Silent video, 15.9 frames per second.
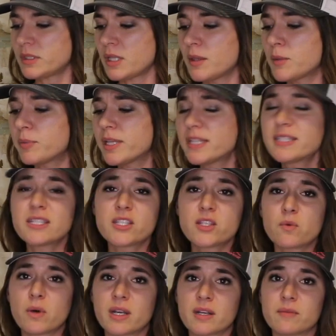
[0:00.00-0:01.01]
the places
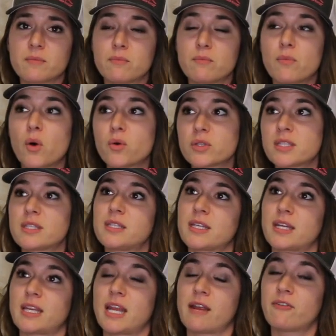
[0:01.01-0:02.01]
you want to most
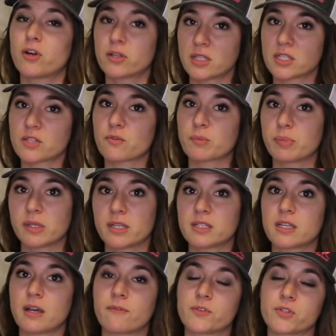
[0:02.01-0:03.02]
stick it, I've heard this from
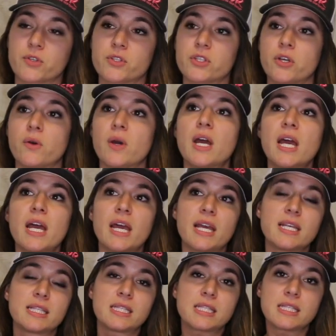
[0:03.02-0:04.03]
police officers too,
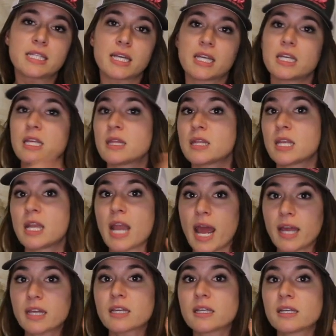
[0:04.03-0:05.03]
is stick it in the
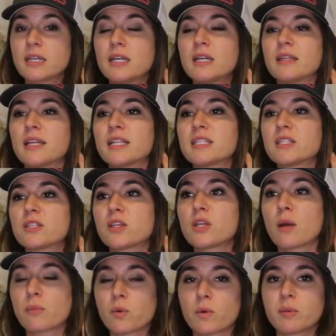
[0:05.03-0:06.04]
neck. That's the
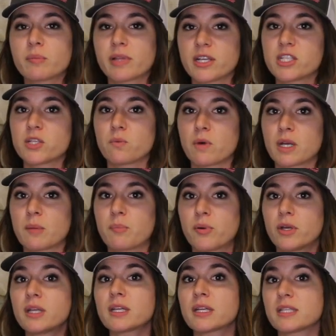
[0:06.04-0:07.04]
#1 place you want to
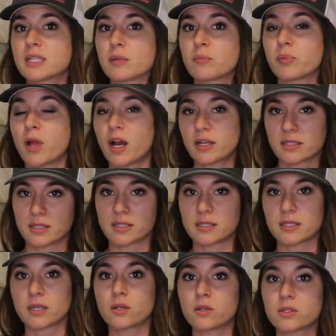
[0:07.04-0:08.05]
put it because it blocks the
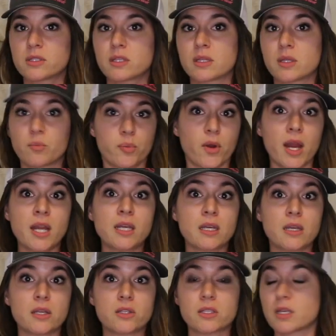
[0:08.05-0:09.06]
signals to the brain and
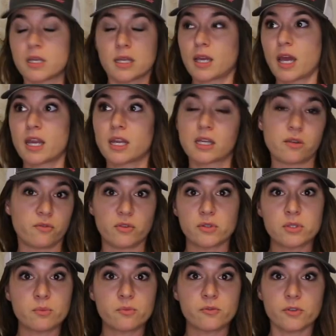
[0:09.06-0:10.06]
it's going to kind of
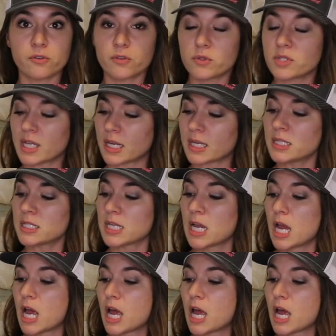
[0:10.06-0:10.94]
confuse them for a few seconds.